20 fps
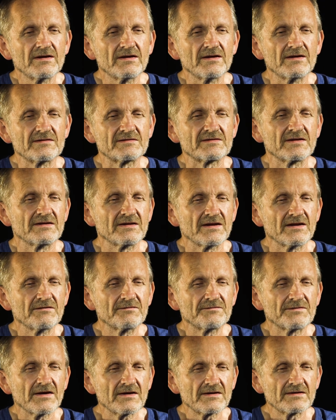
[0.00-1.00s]
is an
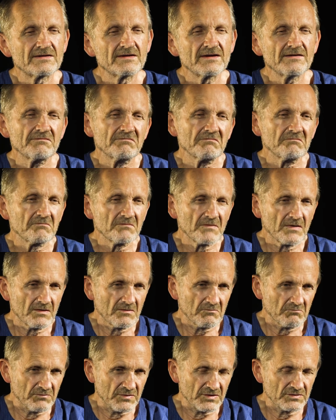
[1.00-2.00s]
effective
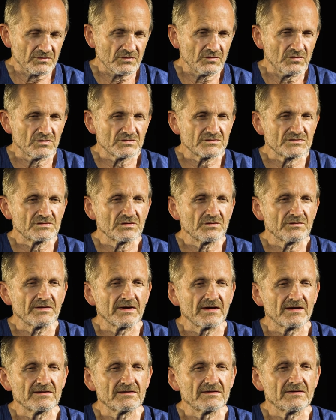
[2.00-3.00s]
but also
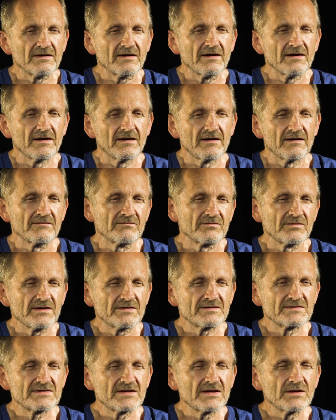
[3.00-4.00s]
then a
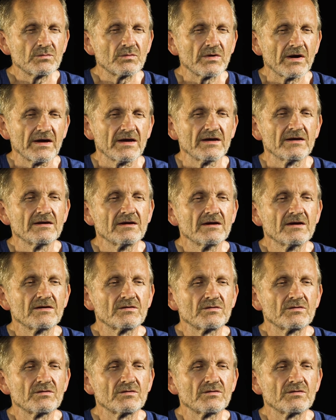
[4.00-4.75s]
risky way